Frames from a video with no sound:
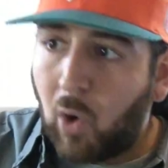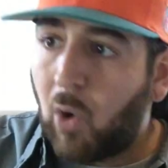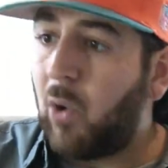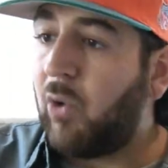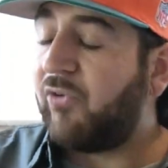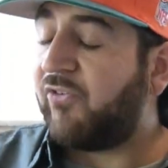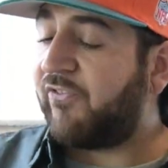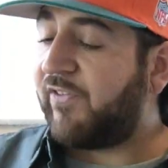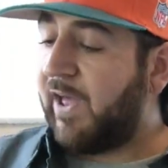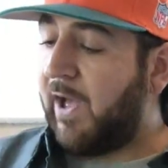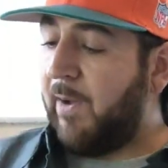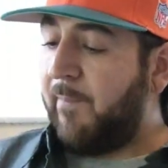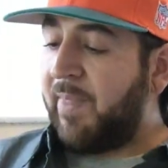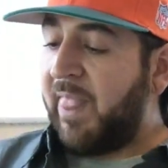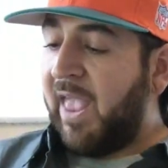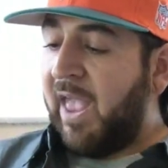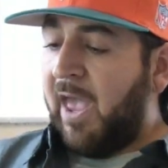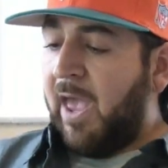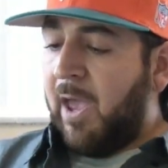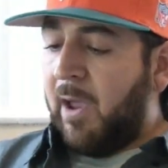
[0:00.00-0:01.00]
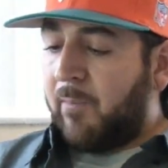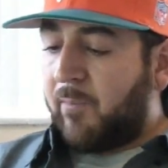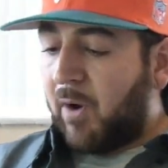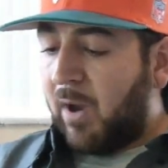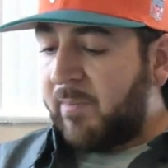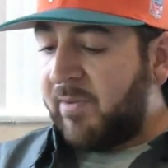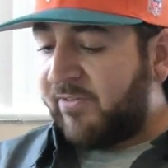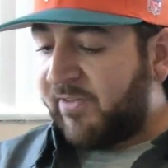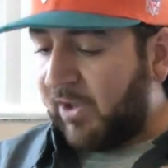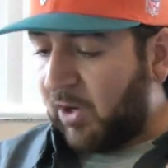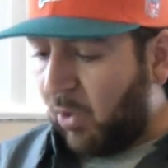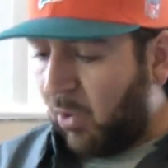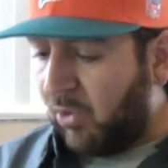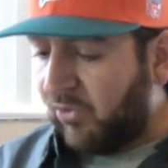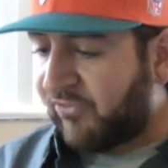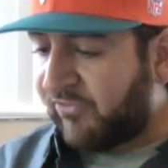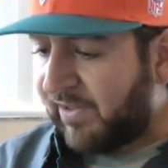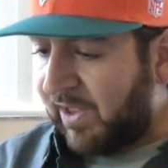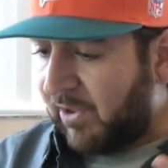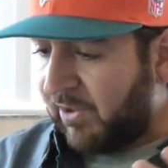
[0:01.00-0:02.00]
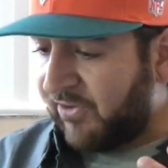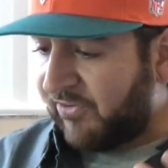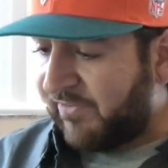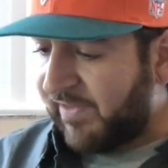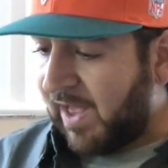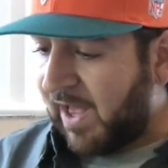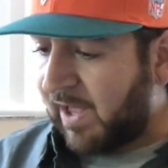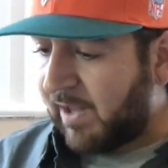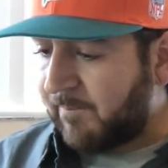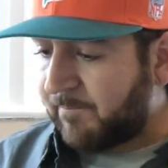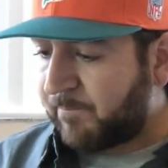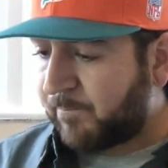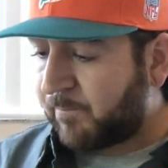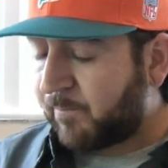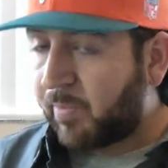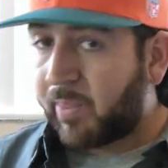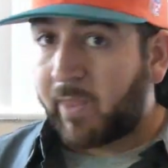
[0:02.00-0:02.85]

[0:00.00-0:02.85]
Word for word: Old style. Problem is that old style is not.